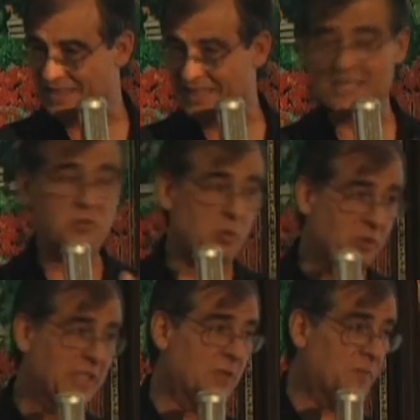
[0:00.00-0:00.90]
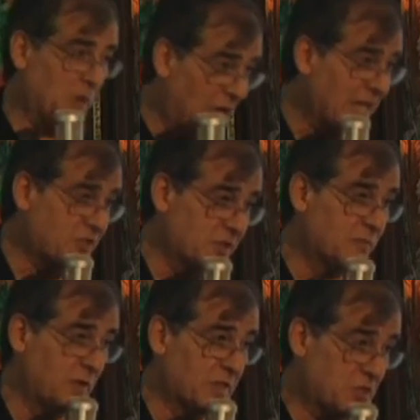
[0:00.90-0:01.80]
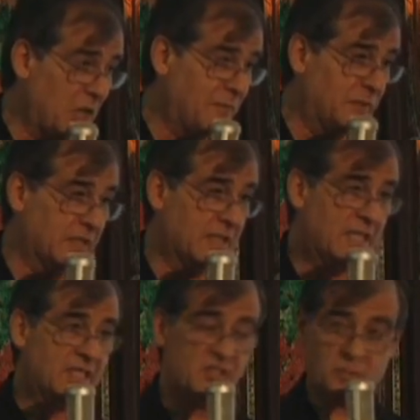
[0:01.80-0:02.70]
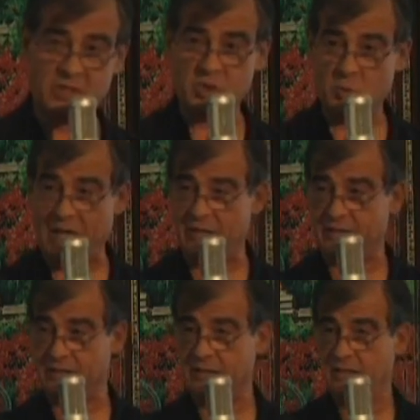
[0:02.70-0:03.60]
That's why we need philosophic spirituality.